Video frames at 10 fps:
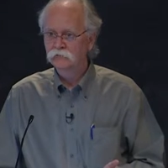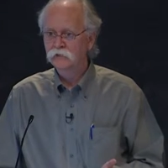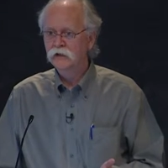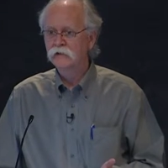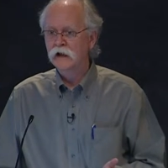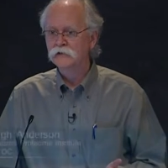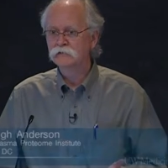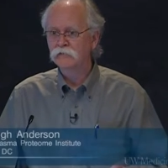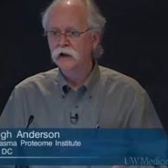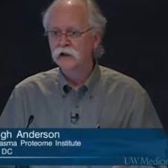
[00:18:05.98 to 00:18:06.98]

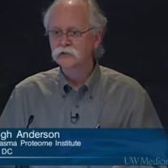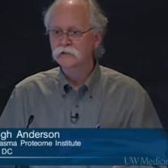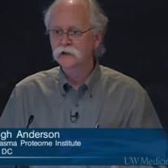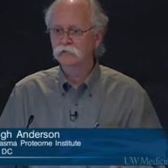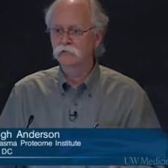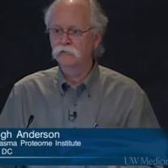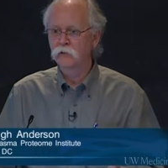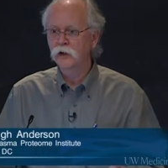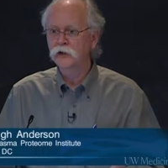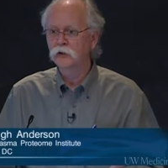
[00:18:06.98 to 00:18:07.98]
50,000 fractions out of a
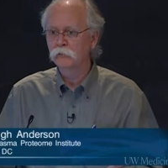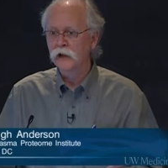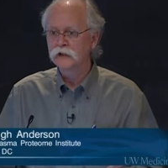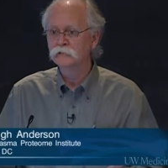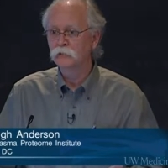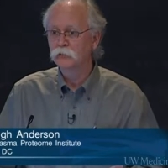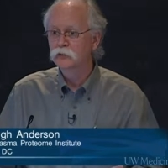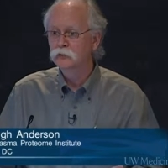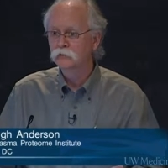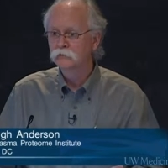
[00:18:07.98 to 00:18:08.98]
four liter plasma
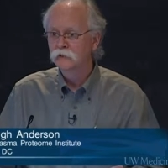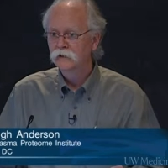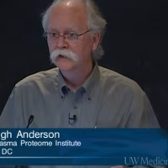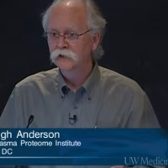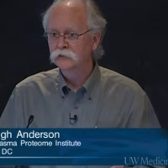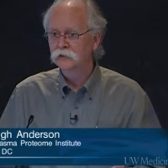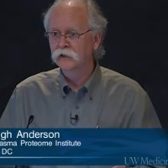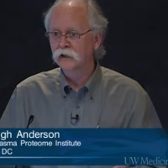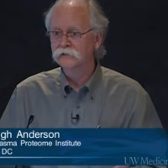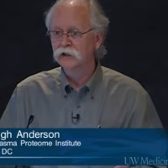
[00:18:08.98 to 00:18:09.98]
pool and doing
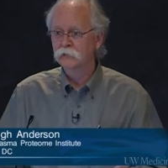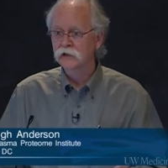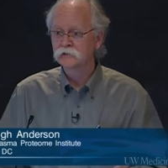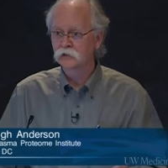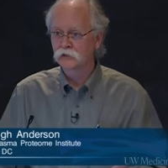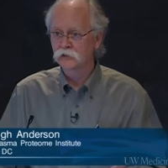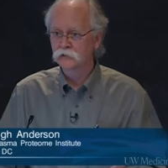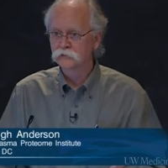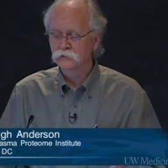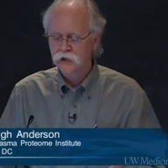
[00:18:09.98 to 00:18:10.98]
LCMS on all
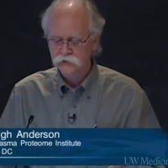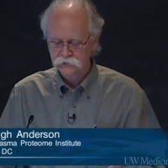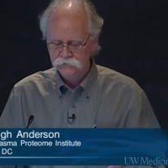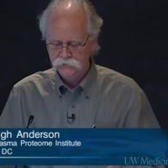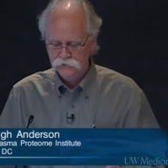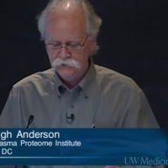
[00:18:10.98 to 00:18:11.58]
those fractions.